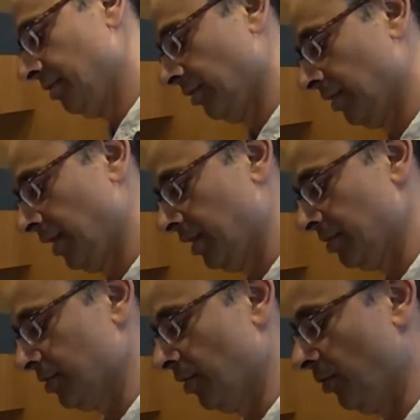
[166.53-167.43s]
Okay,
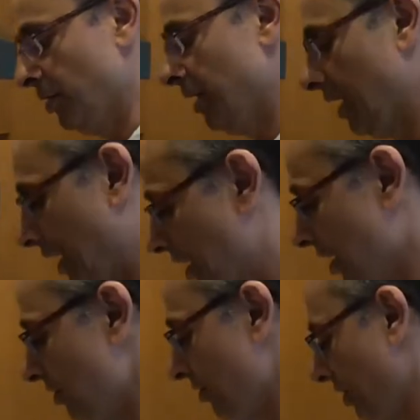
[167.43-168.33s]
so
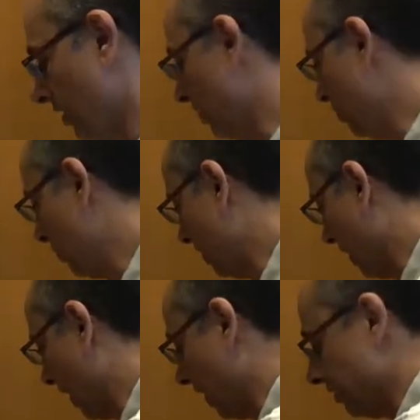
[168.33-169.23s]
another thing that you can
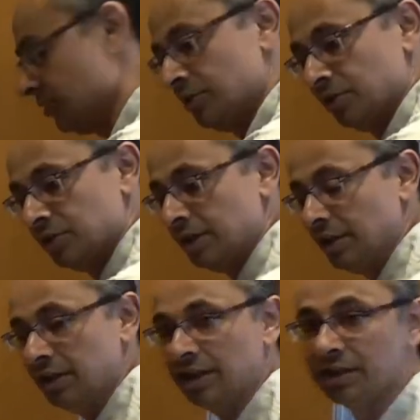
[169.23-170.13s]
add to your
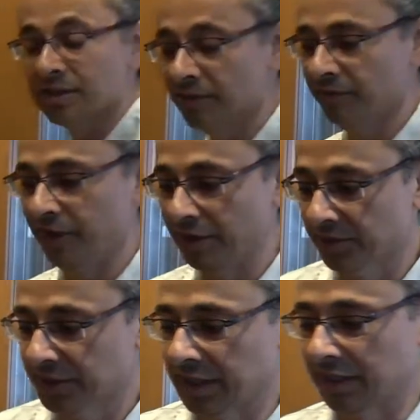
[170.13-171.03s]
tea is fennel
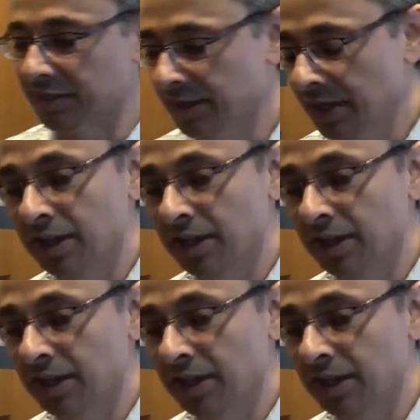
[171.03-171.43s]
seeds.